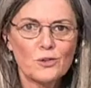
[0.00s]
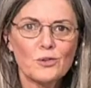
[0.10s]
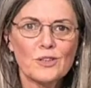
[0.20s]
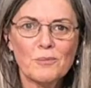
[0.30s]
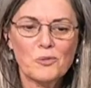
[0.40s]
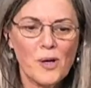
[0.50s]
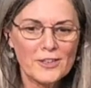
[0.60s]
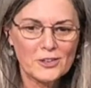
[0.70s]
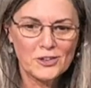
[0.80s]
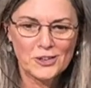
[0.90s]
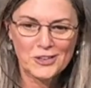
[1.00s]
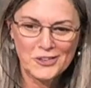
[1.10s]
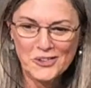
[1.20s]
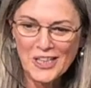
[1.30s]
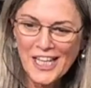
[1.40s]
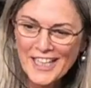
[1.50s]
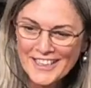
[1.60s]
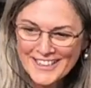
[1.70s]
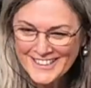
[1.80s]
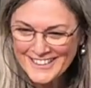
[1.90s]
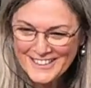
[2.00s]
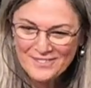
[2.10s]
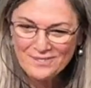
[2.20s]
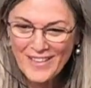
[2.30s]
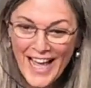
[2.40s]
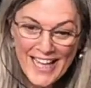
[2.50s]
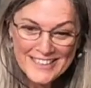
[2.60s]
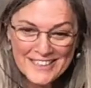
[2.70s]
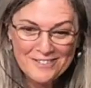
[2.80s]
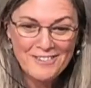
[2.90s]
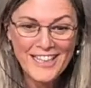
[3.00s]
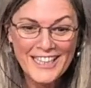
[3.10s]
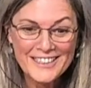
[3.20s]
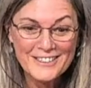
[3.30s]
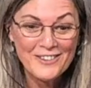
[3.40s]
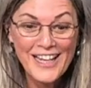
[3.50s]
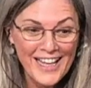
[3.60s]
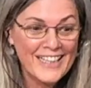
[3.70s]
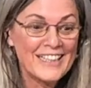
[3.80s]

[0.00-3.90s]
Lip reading: to some questions online and some hands raised online.